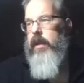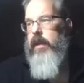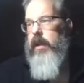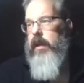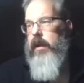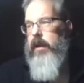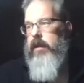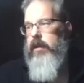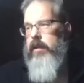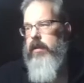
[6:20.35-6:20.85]

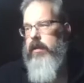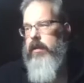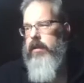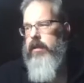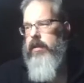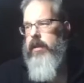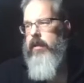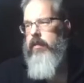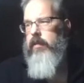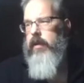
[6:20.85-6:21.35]
and you can
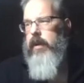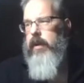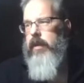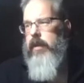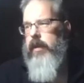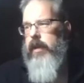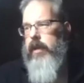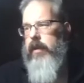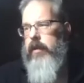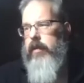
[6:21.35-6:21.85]
see right
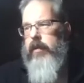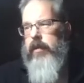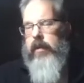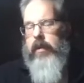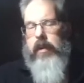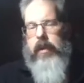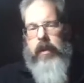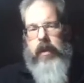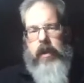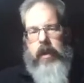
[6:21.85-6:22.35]
there
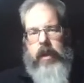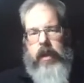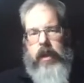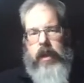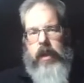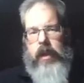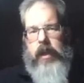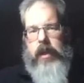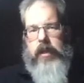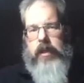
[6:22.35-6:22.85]

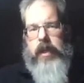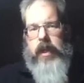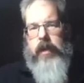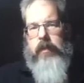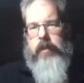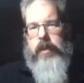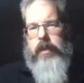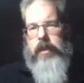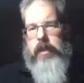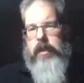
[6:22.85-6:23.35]
it's got
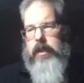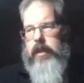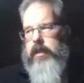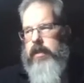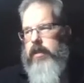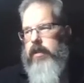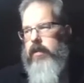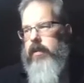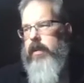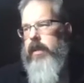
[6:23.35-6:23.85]
my
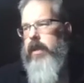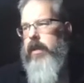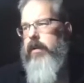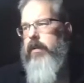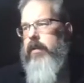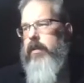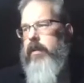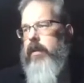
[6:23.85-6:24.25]
signature in there.